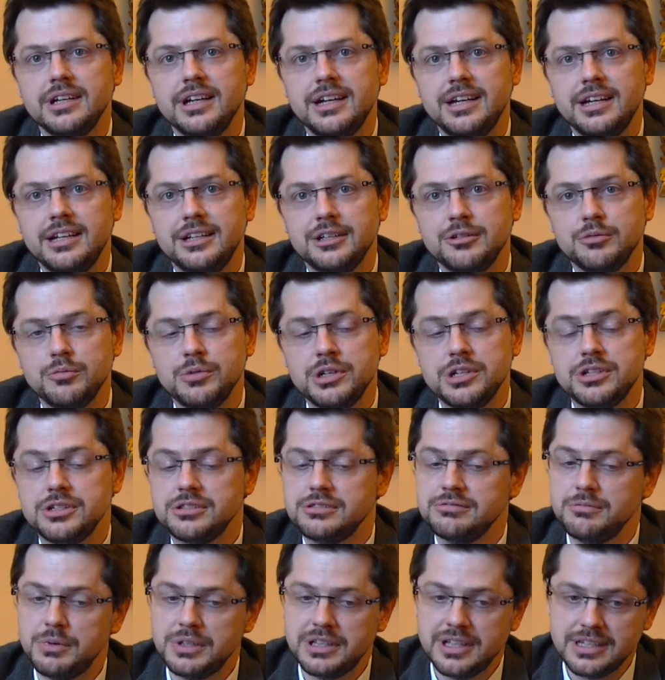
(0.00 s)
and
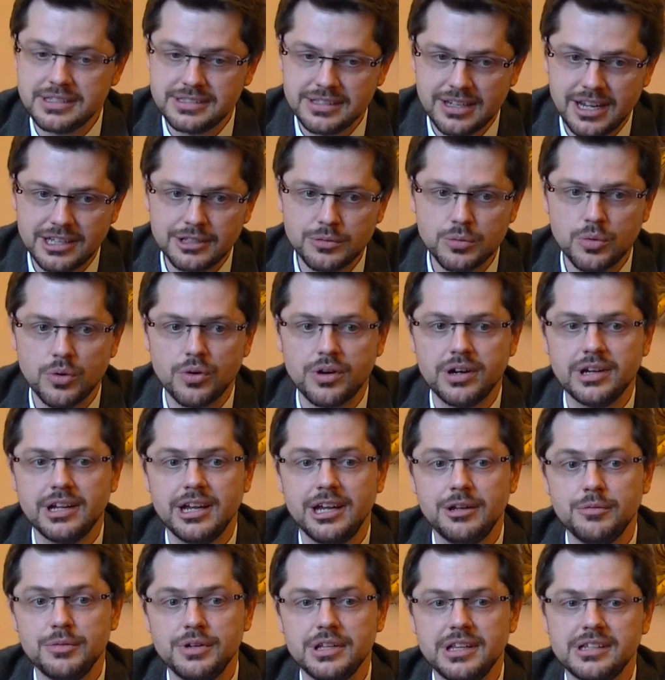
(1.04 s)
which witnessed another war,
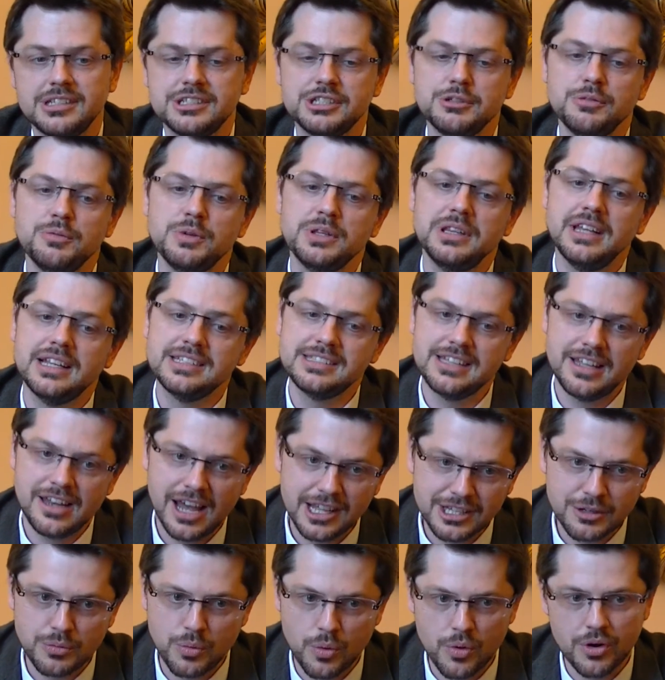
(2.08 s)
and which witnessed
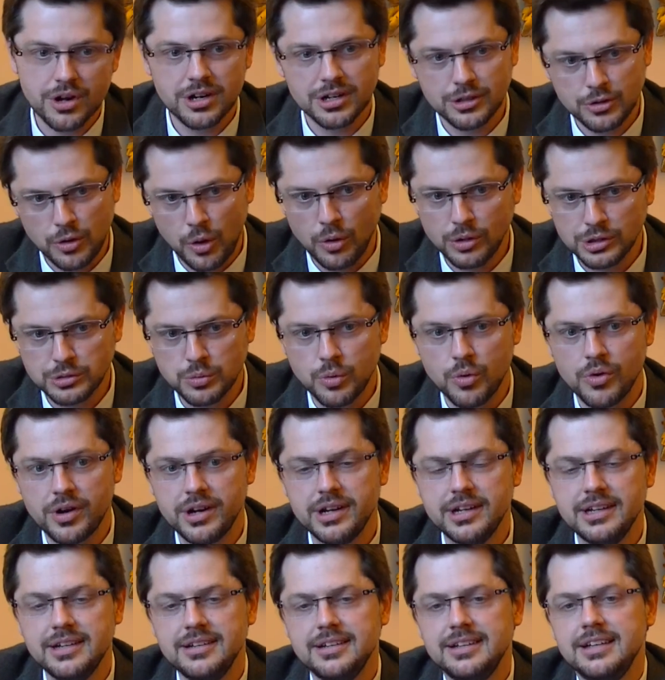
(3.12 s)
another war, Cold War,